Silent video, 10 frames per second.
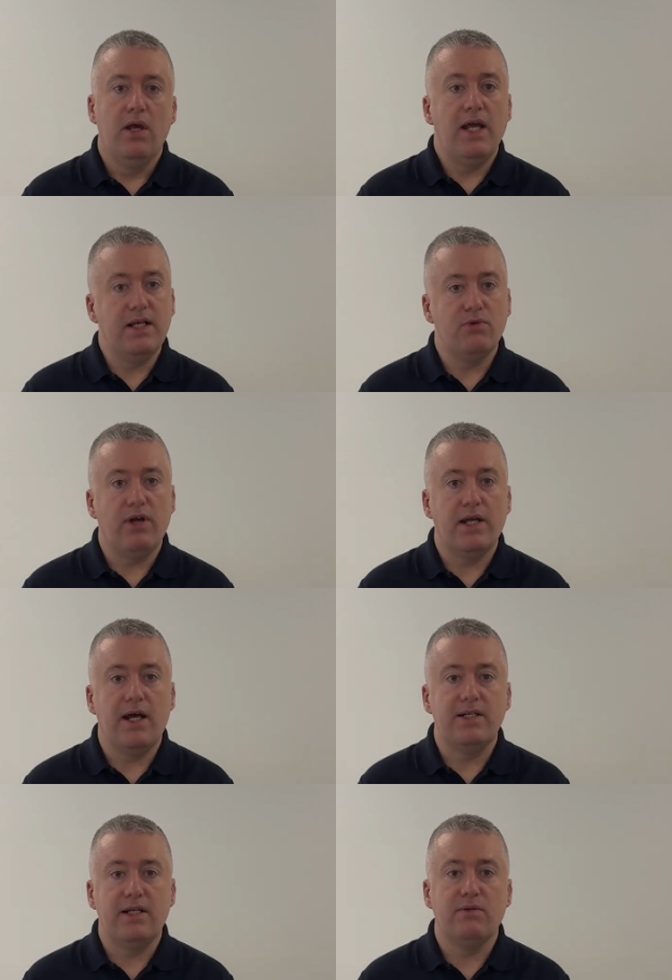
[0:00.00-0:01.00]
It is
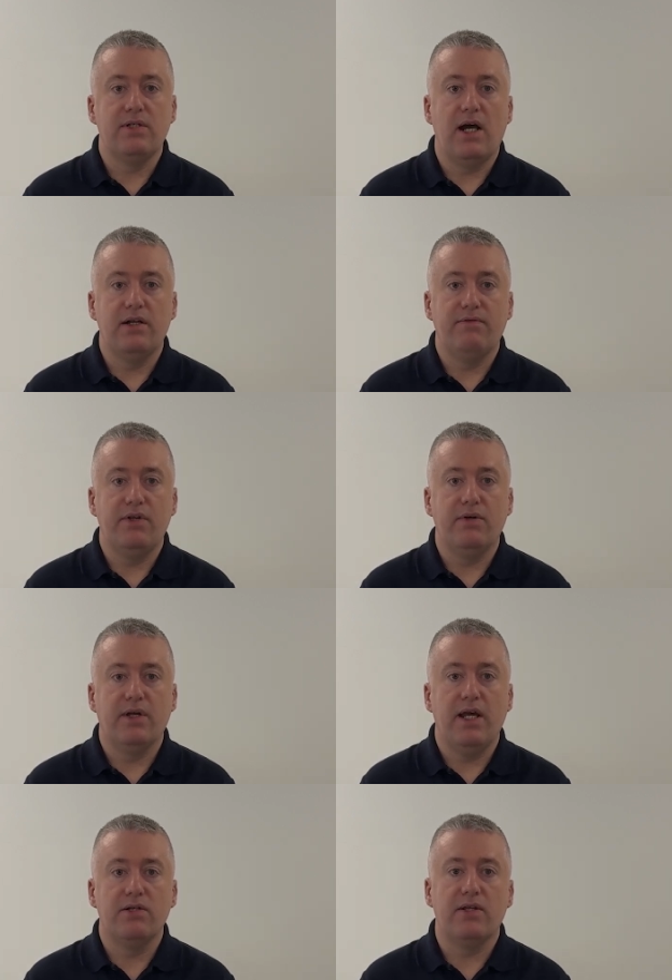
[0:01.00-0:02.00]
recognised outside of the
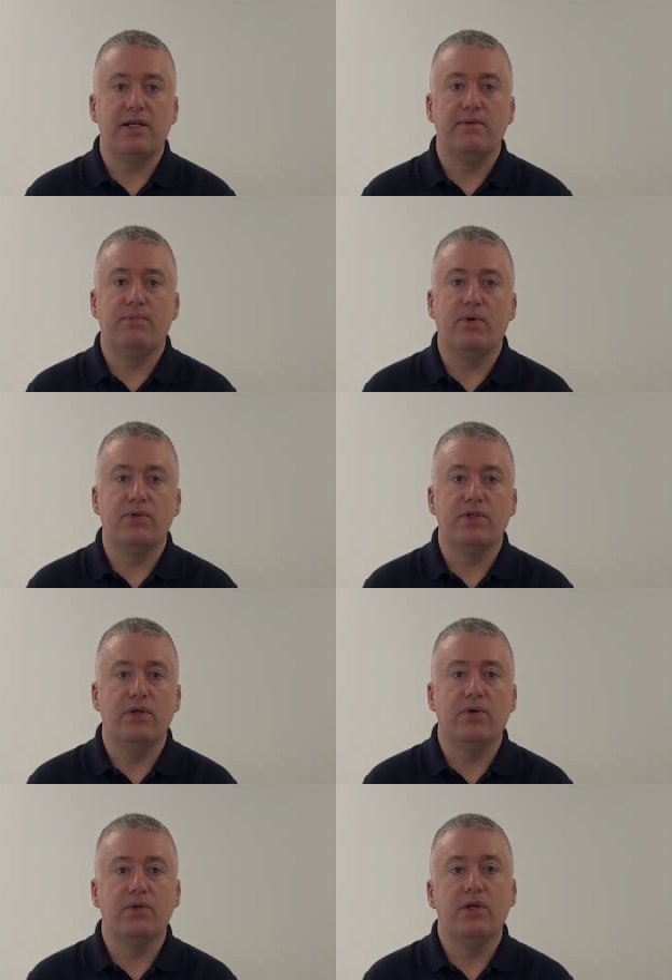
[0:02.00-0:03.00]
UK, so that's important to
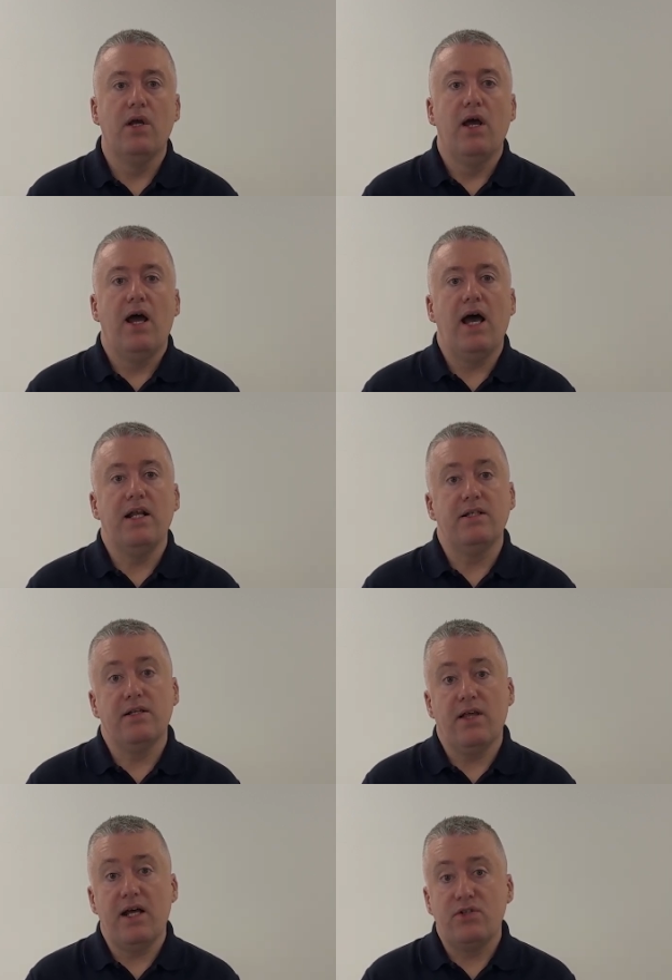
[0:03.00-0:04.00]
note. And
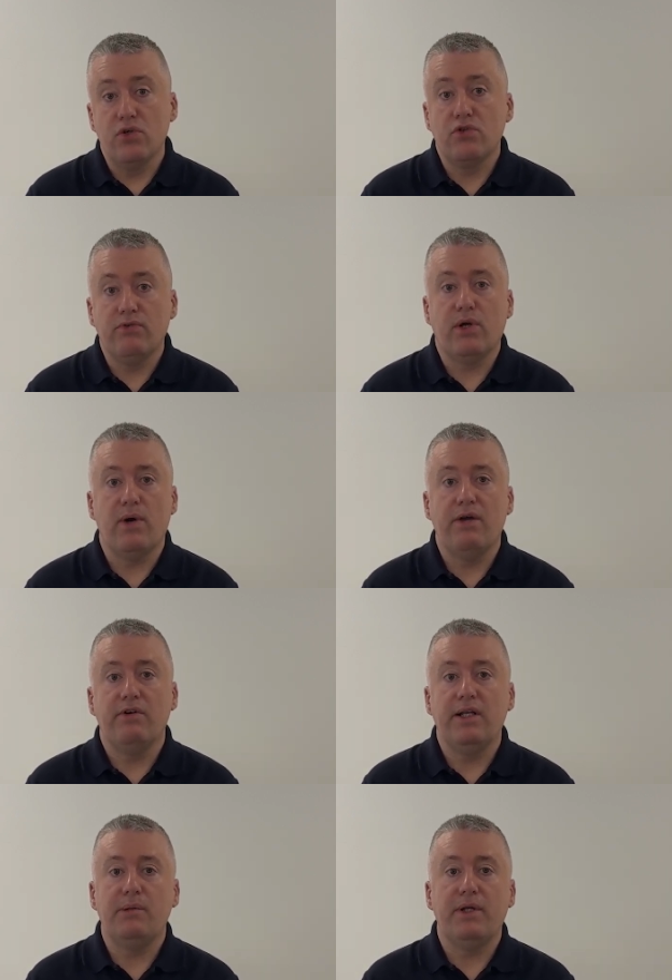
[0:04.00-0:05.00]
that does require a
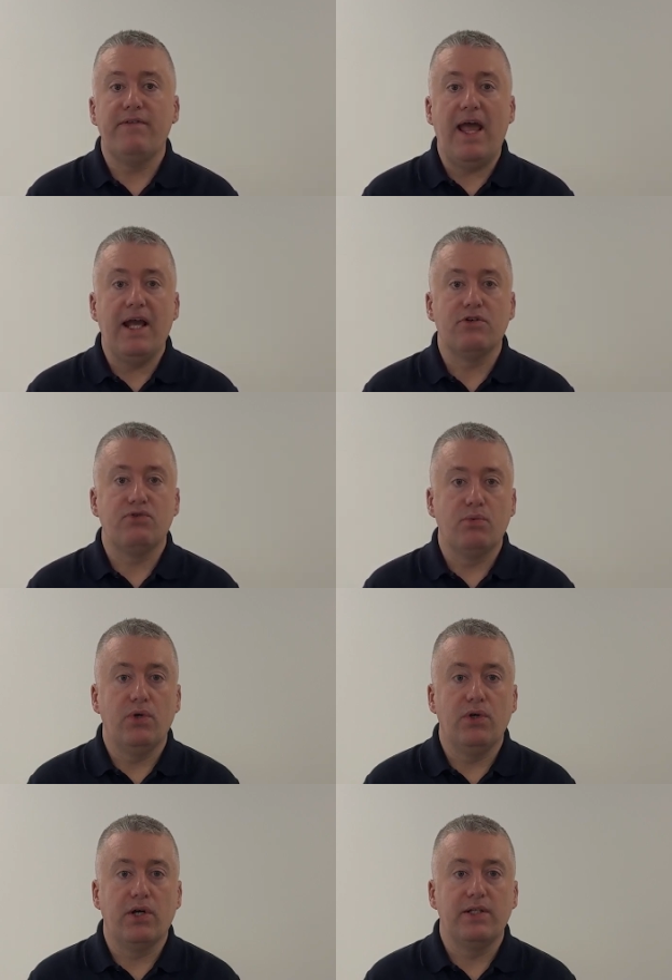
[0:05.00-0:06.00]
little bit of extra
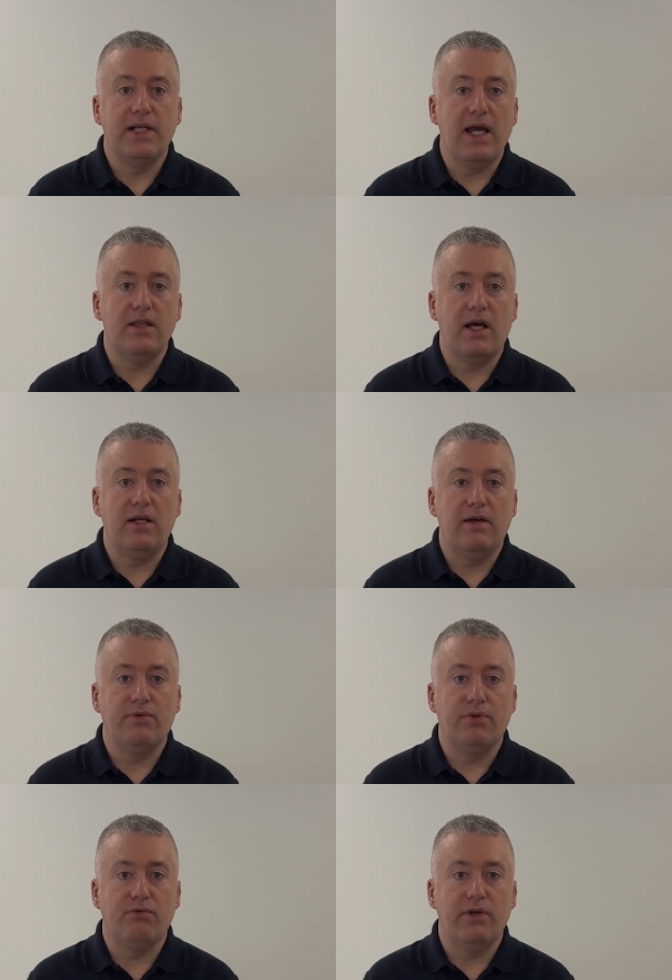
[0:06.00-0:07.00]
work to get that
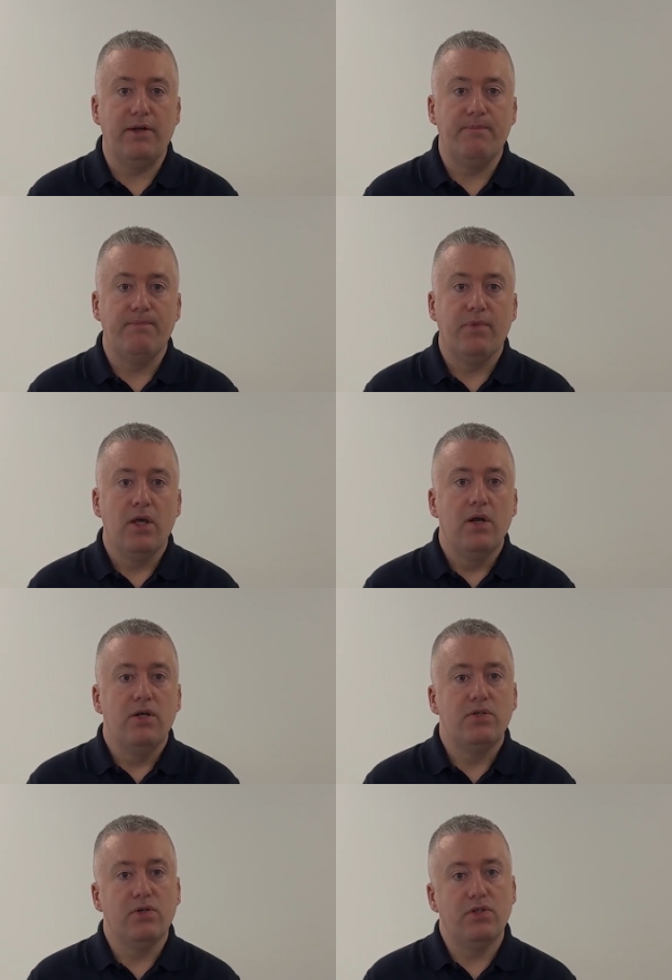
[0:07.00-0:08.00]
level 3.
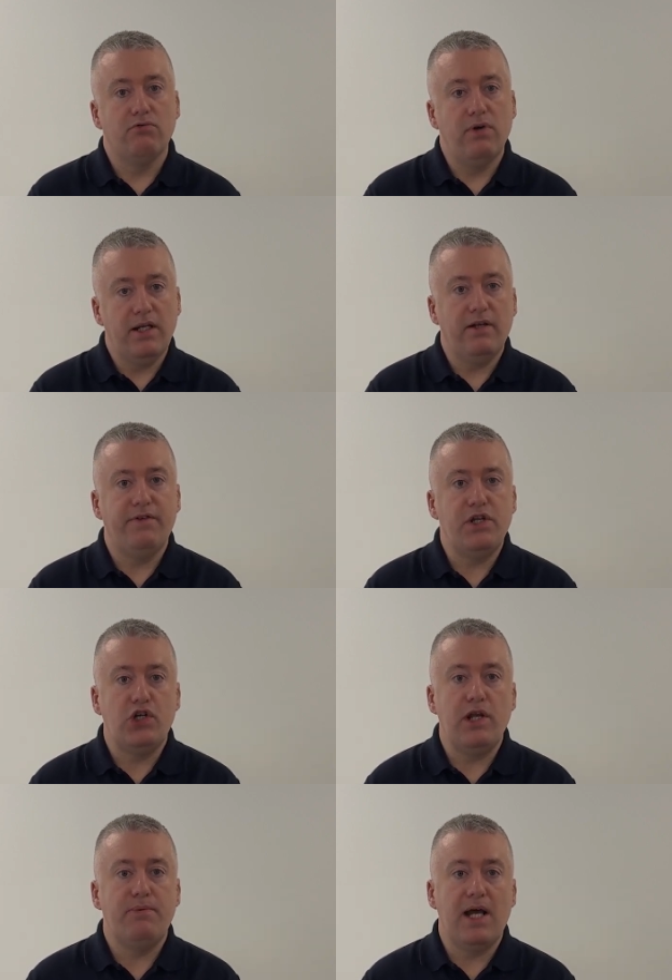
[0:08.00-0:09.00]
So it's a relatively
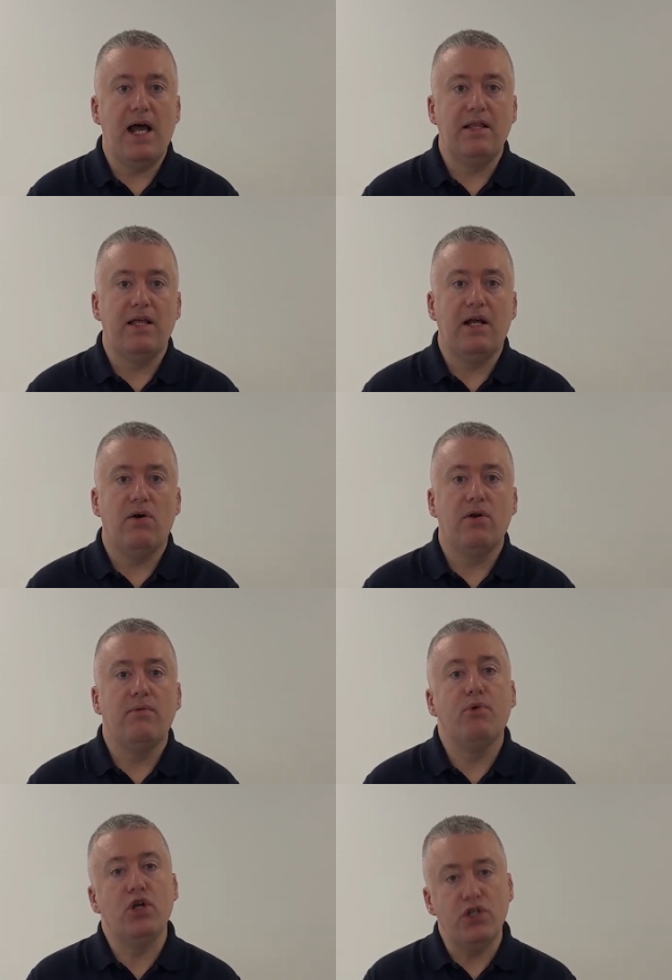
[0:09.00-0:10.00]
cheap to add that on,
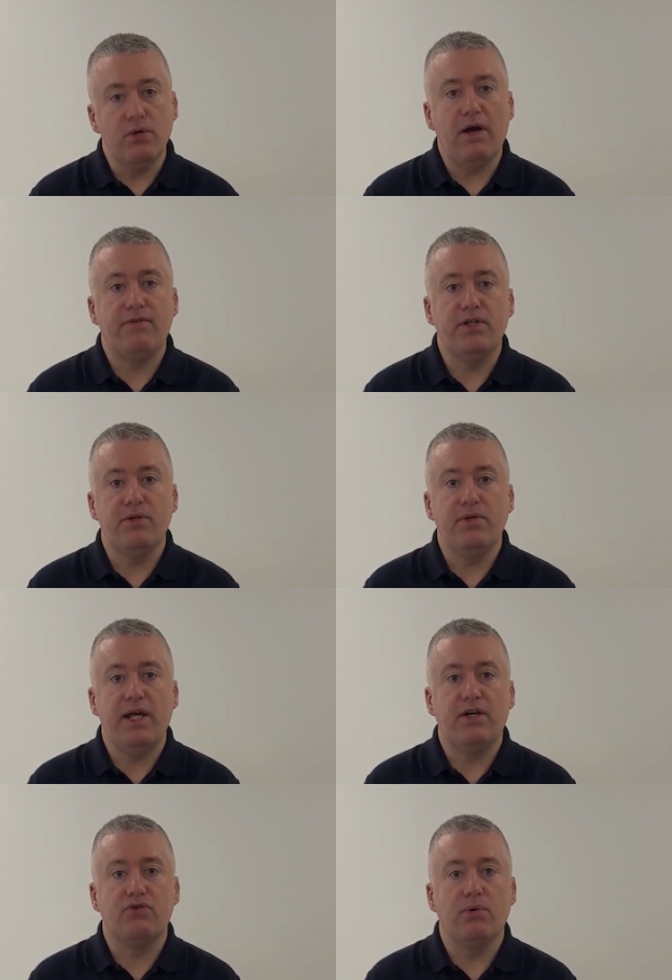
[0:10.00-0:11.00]
but you do have to do the
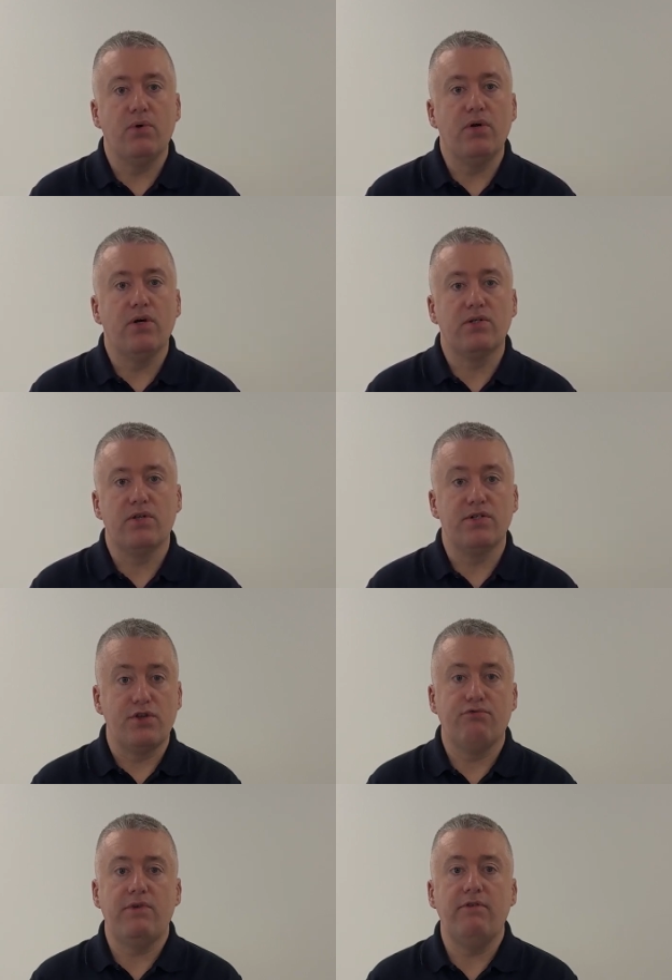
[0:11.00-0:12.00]
extra work. So there's
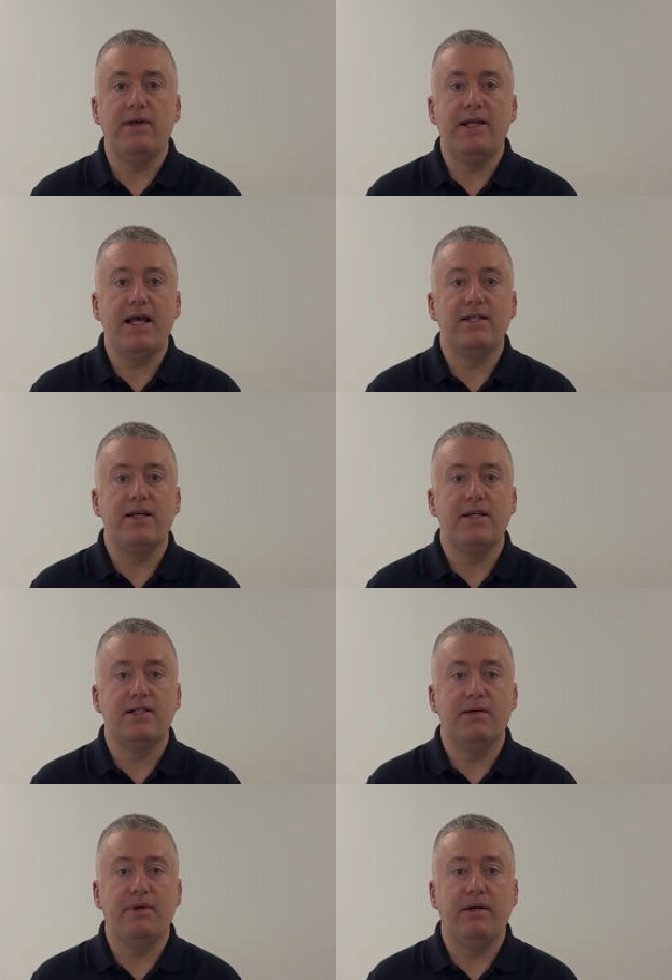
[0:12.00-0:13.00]
3 written essays
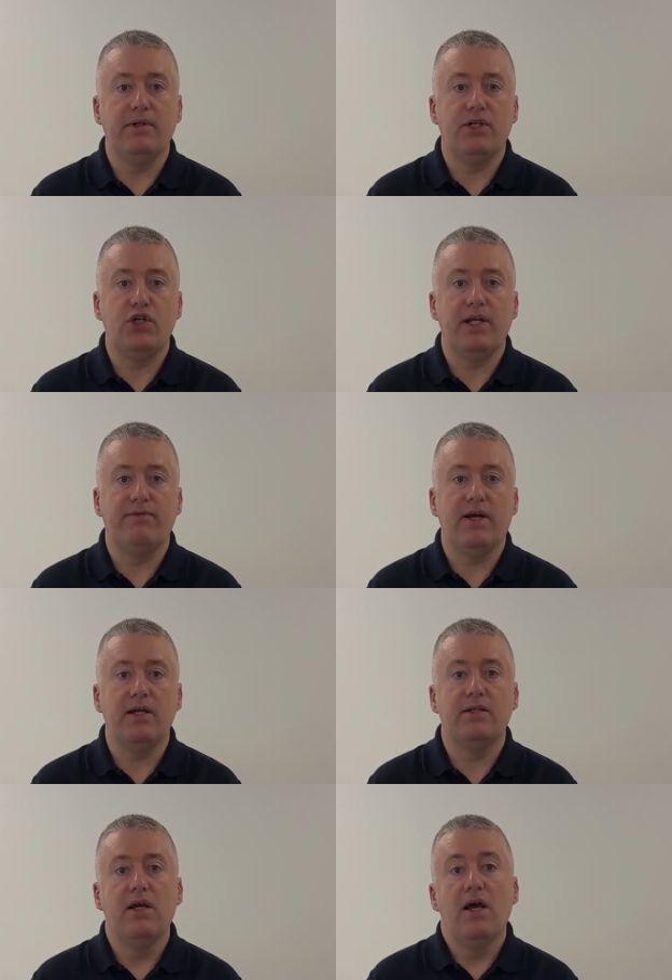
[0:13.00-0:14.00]
to be able to achieve that.